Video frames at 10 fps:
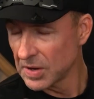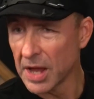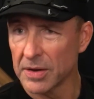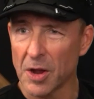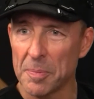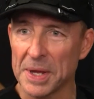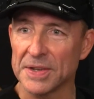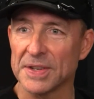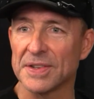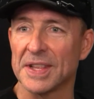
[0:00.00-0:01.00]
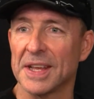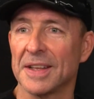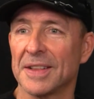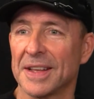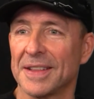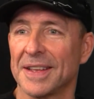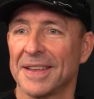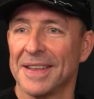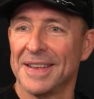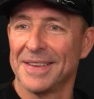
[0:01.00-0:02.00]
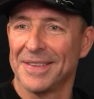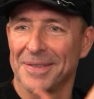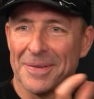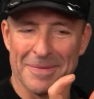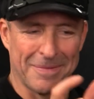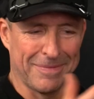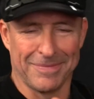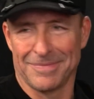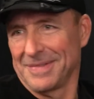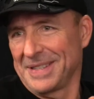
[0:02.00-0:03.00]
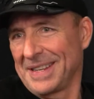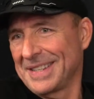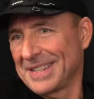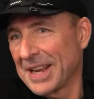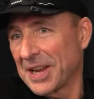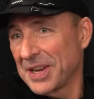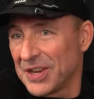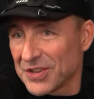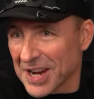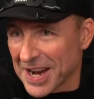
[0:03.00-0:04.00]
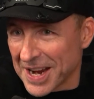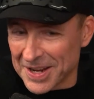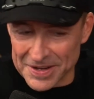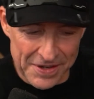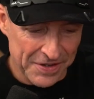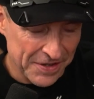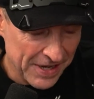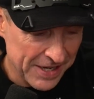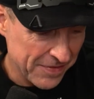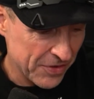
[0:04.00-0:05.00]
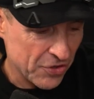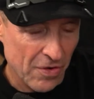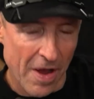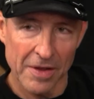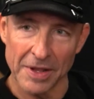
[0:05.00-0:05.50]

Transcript: How, how big is this thing? Like like well, is this like a keychain? Is this the size of a truck?